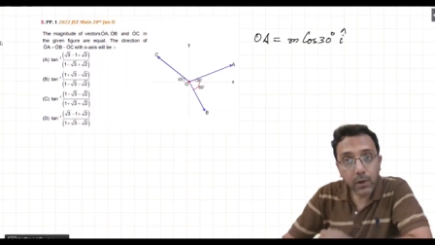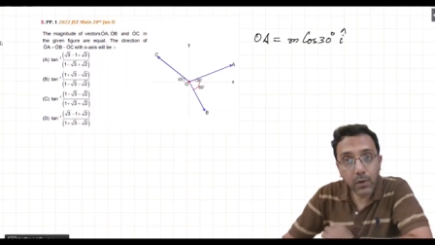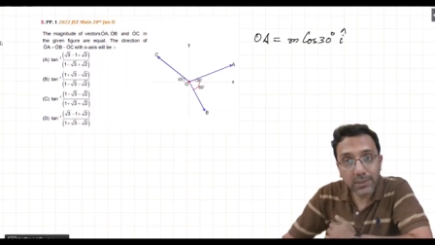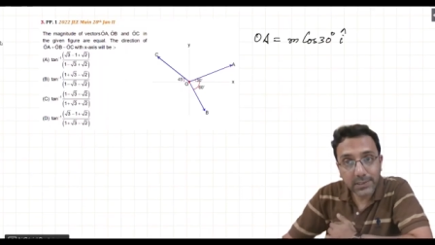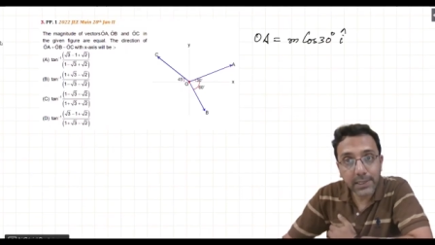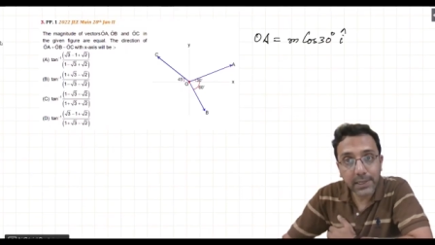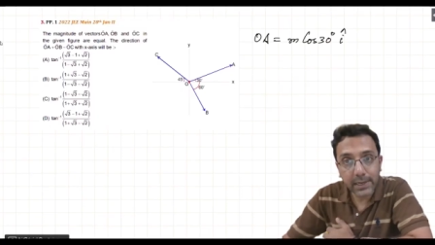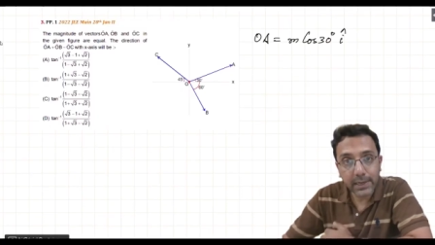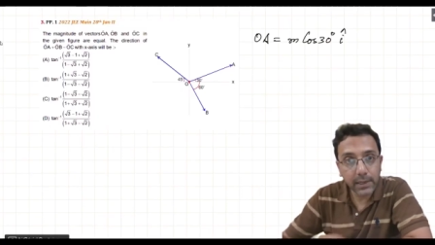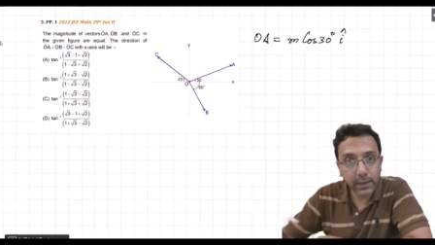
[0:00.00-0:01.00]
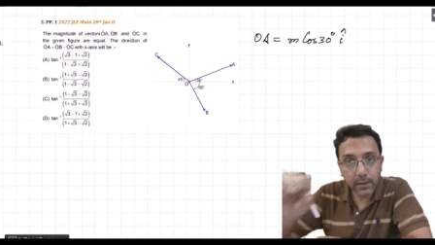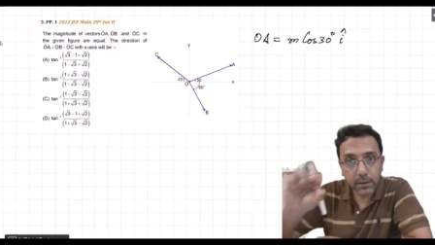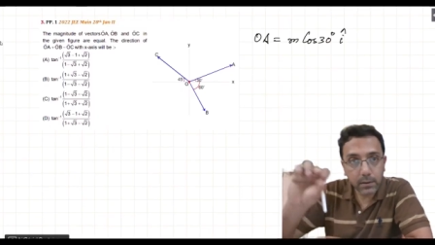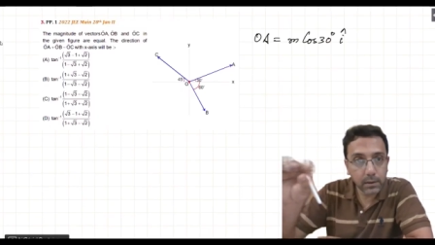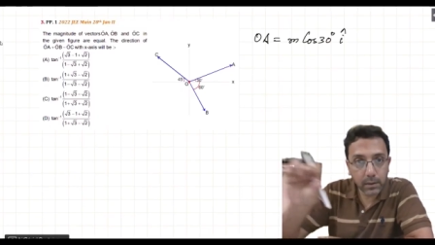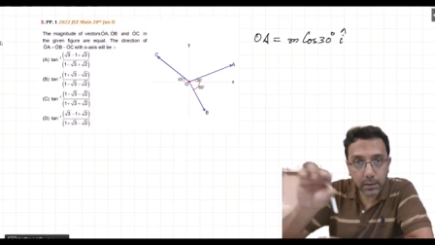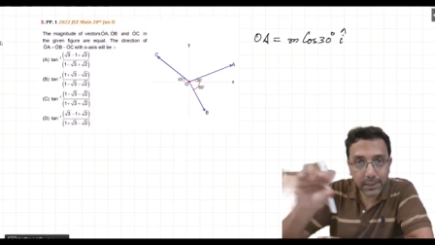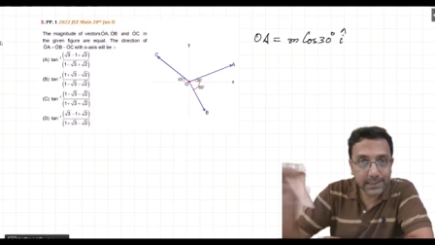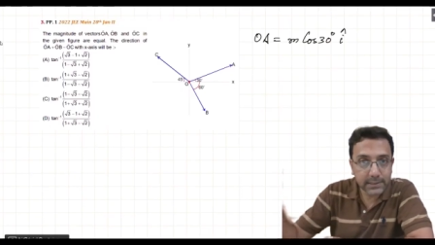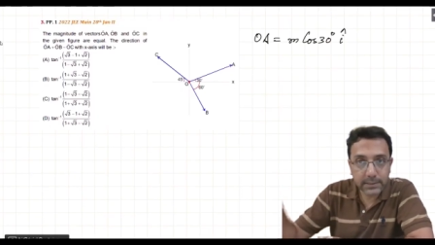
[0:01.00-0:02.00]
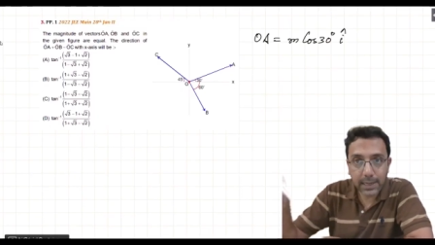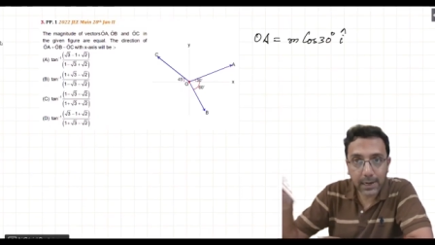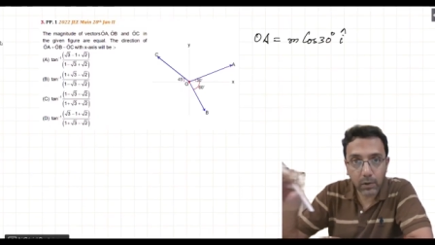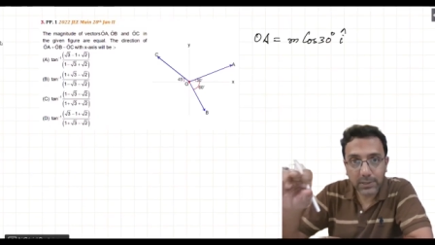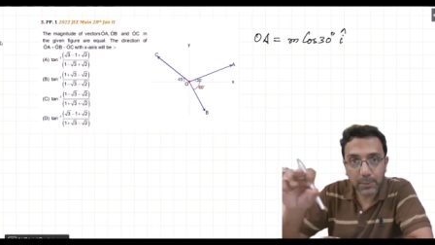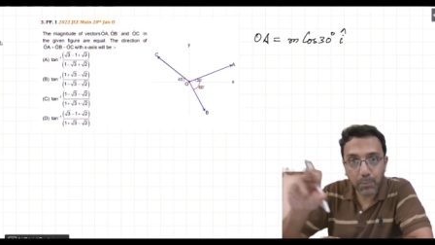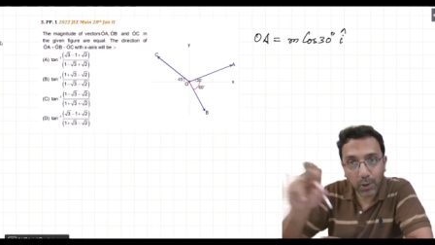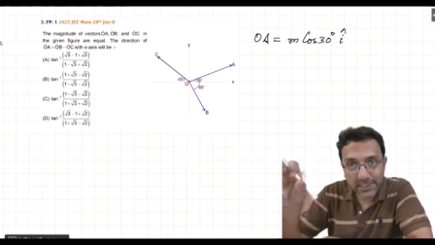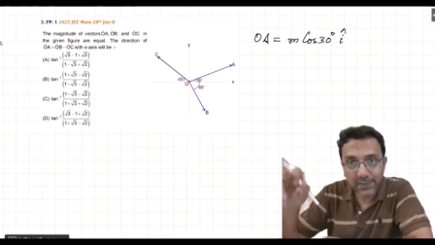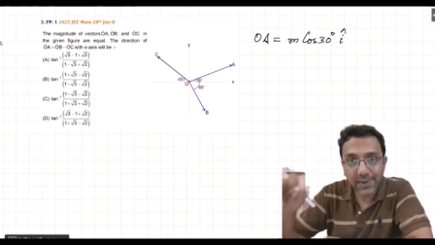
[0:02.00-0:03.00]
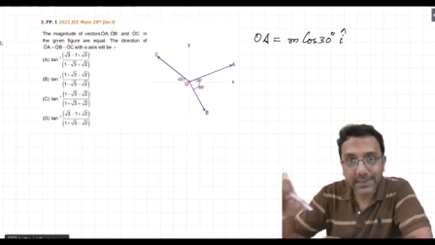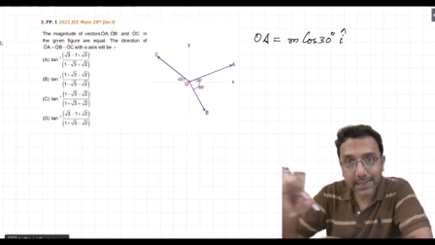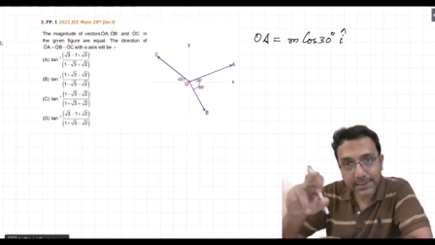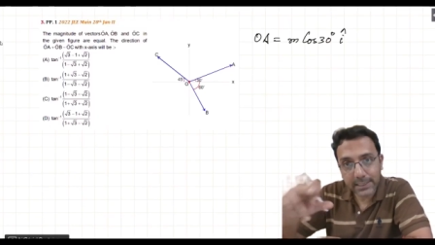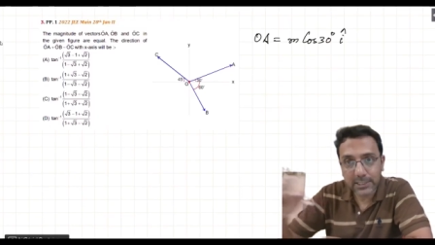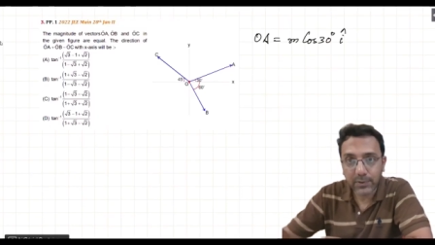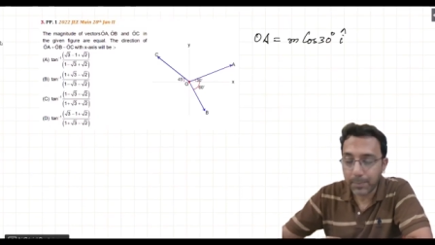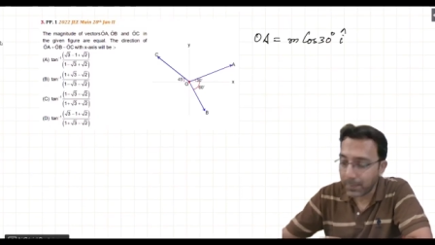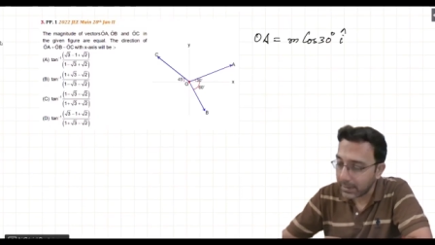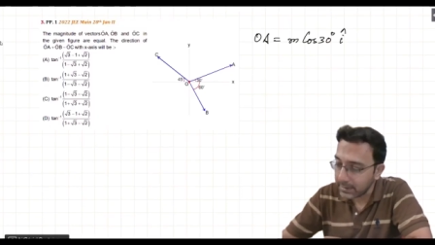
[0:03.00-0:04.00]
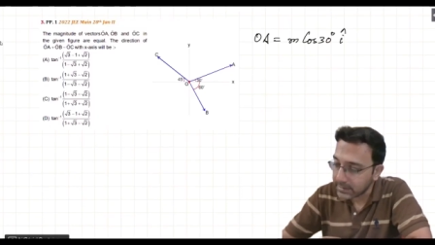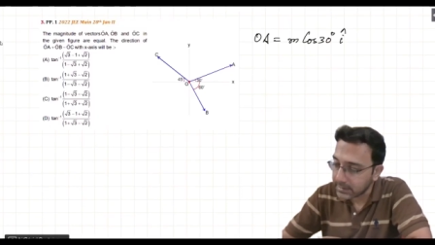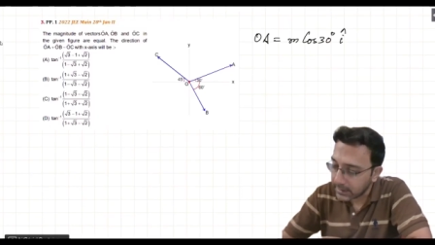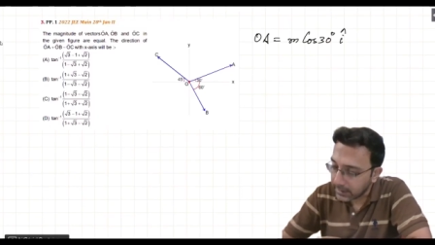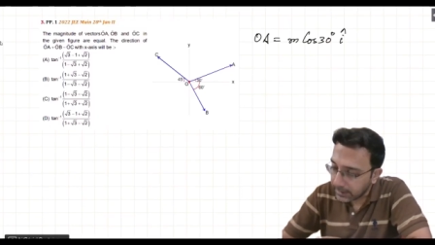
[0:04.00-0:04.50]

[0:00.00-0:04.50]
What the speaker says: Cos 30 degree is along the positive x-axis, that is why plus